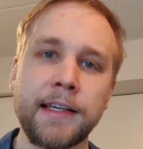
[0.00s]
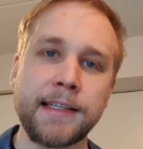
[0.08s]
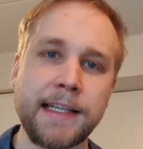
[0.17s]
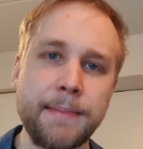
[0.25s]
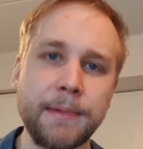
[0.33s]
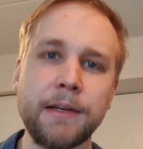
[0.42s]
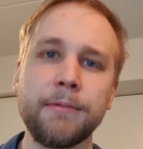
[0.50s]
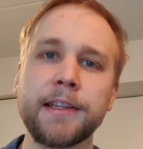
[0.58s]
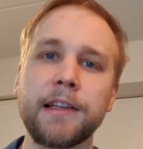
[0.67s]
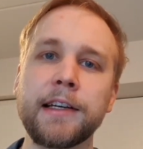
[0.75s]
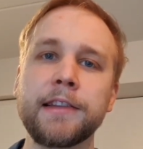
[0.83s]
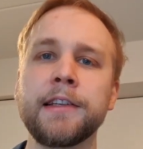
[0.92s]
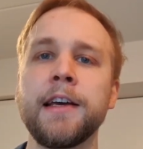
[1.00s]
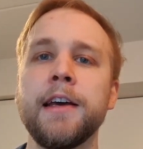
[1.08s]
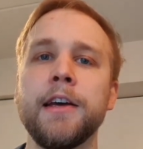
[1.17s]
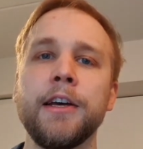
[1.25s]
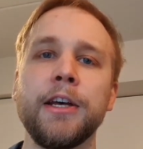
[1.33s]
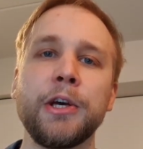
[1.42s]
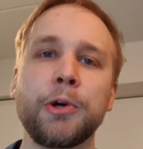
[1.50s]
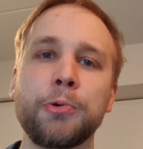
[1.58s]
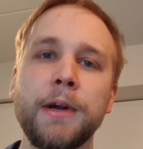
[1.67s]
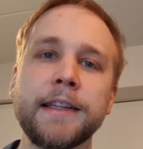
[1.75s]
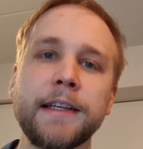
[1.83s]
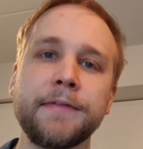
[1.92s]
Same thing with like
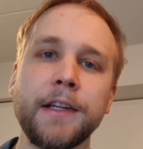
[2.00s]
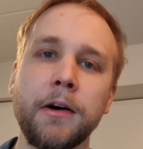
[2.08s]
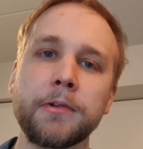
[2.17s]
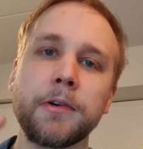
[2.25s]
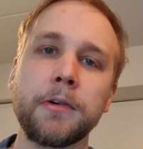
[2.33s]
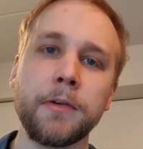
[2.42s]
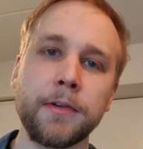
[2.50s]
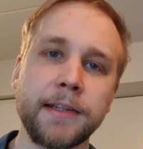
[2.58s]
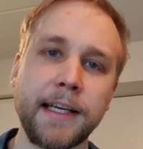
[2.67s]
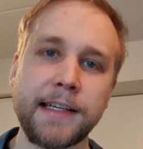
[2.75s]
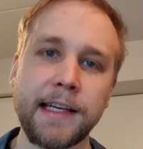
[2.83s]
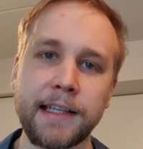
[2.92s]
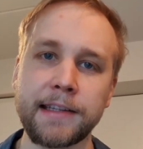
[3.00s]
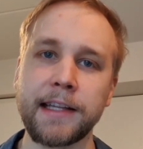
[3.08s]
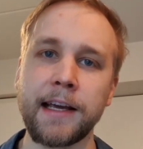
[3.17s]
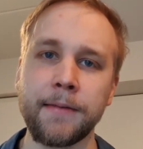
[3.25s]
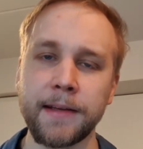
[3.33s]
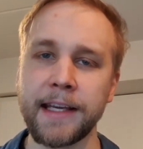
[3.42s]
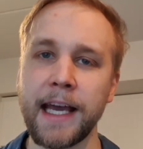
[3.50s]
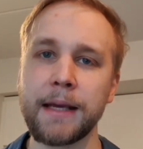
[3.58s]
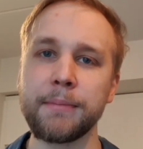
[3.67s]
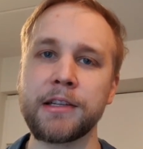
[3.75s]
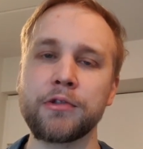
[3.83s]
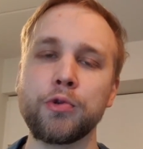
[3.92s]
Grand Theft Auto. They say that the game
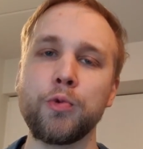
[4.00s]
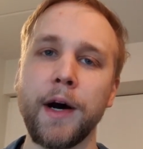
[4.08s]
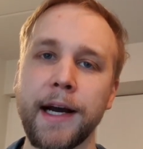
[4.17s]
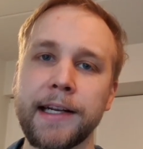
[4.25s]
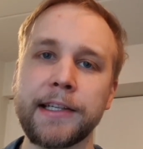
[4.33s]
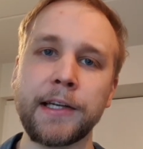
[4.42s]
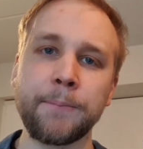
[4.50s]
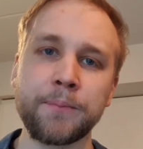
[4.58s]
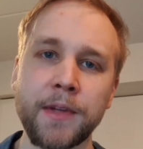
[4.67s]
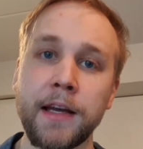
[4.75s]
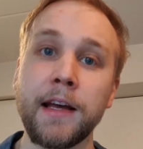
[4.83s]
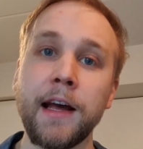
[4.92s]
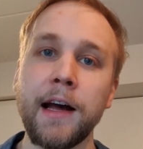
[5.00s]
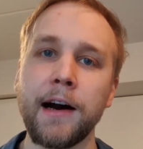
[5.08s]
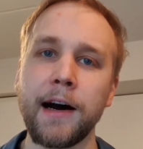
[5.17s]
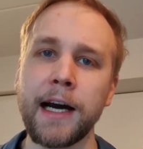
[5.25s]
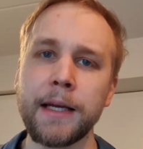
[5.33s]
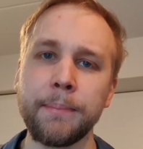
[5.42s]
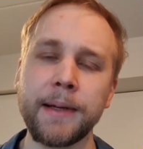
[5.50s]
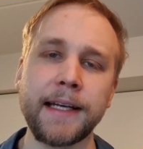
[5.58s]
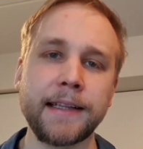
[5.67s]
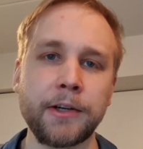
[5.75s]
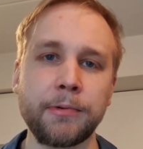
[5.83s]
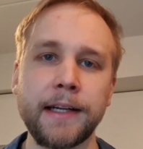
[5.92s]
is too violent. I
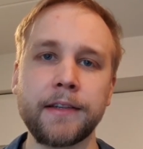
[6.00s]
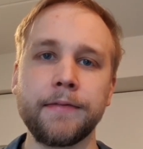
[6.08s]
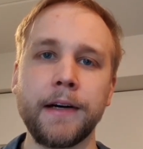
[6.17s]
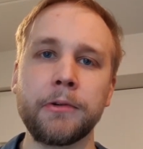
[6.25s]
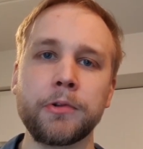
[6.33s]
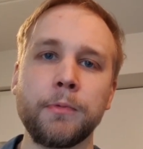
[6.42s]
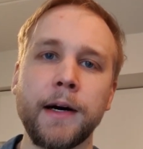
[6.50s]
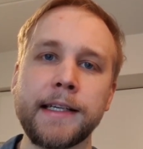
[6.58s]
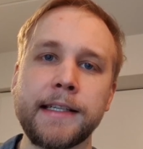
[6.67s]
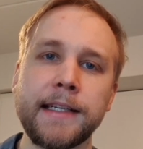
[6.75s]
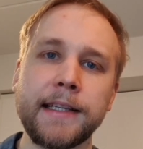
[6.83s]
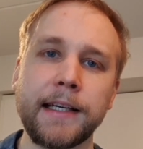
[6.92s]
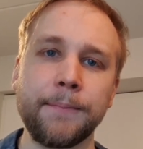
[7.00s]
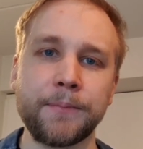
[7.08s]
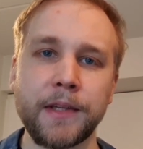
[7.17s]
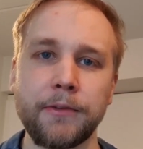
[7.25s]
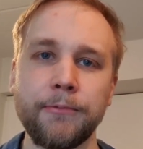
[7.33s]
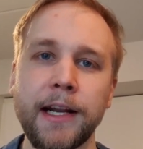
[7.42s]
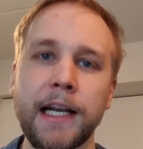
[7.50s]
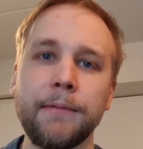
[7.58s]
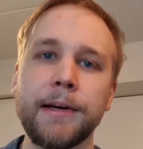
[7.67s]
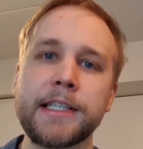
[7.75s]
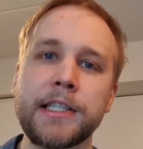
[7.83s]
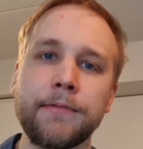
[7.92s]
played Grand Theft Auto Vice City when I
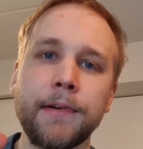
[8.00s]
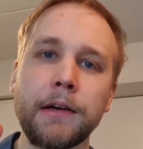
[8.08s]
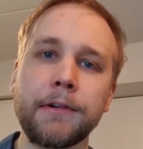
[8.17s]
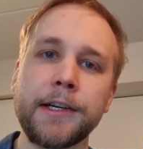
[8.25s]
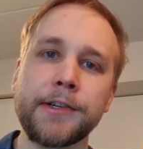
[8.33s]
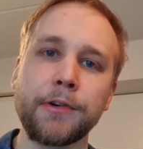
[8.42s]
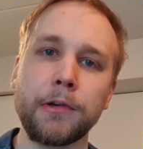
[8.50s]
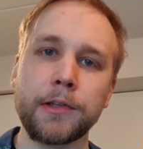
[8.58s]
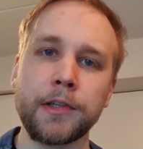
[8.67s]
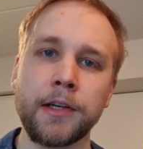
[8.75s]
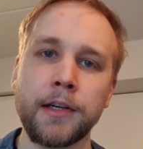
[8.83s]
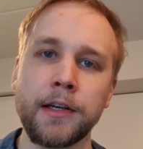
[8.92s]
was 12 years old.